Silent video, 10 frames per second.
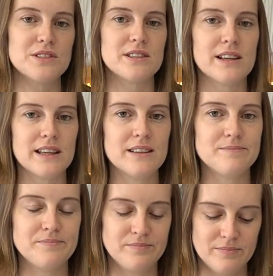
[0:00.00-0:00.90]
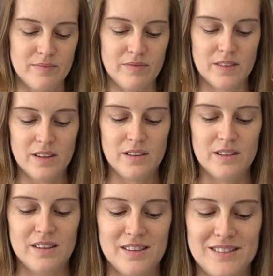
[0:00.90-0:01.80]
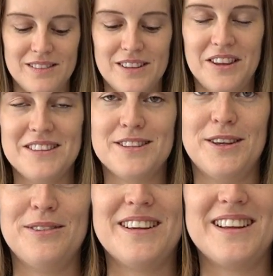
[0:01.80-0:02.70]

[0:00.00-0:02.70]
recently, Look at this cute